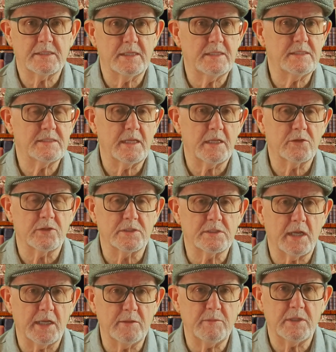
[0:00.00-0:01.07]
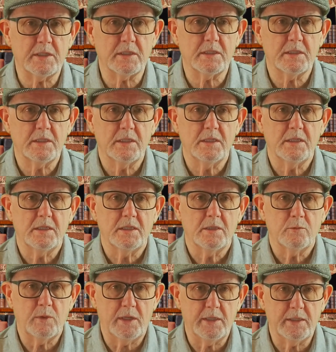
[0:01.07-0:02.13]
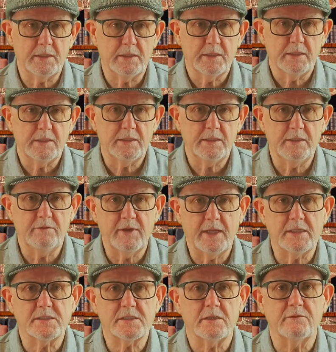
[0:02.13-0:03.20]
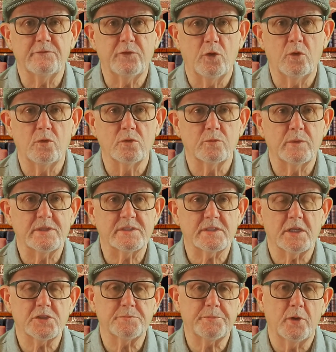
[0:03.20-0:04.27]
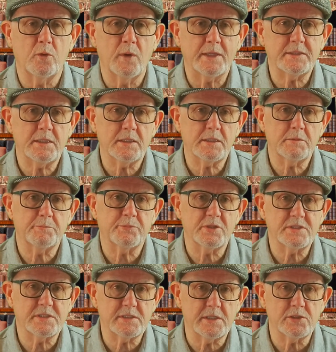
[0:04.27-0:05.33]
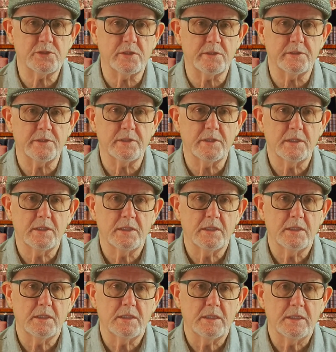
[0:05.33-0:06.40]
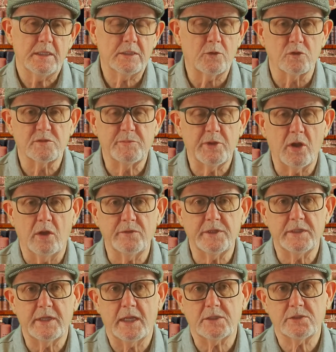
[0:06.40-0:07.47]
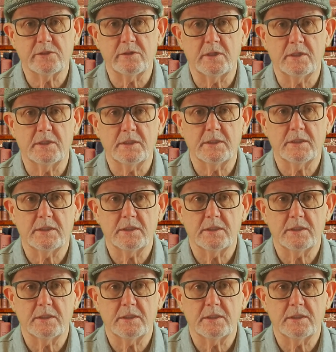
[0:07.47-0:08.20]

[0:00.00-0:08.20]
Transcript: it's a sacred timing, where events unfold with such poetic precision, it goes beyond the natural.